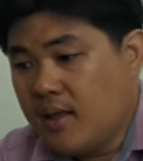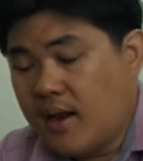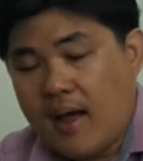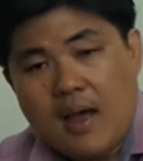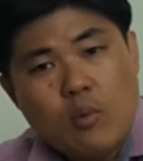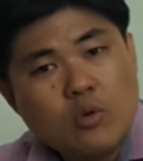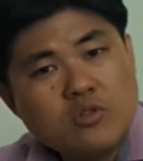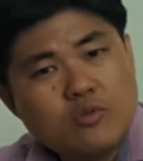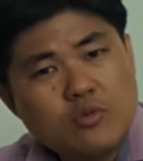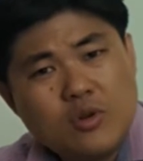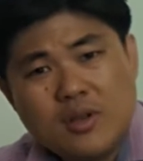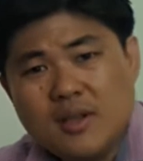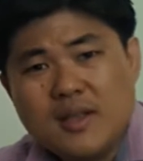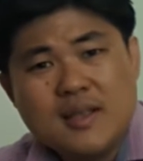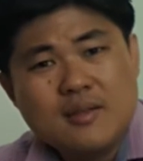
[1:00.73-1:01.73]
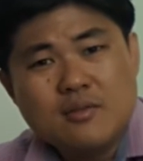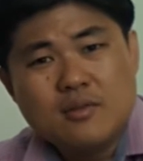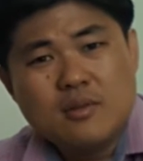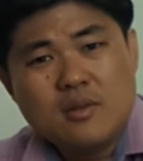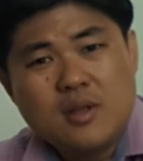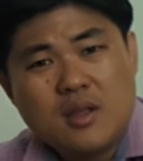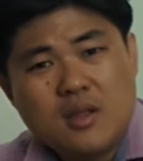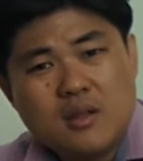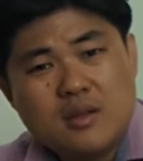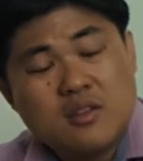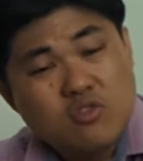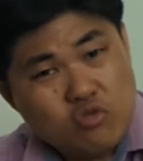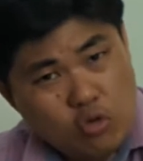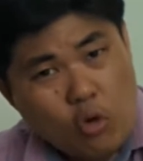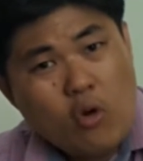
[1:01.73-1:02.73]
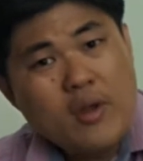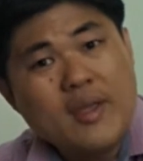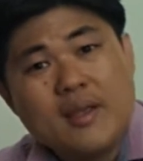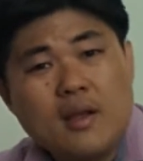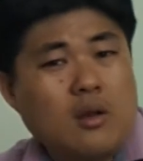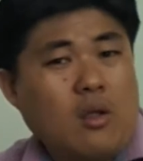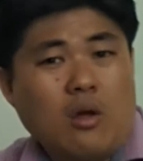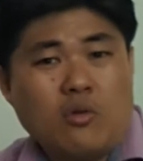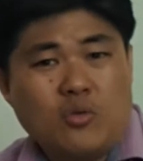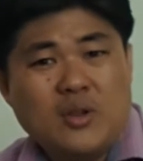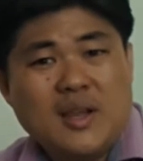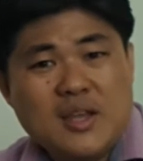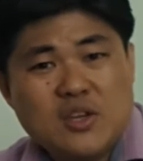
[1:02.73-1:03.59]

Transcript: that I was really destroying a lot of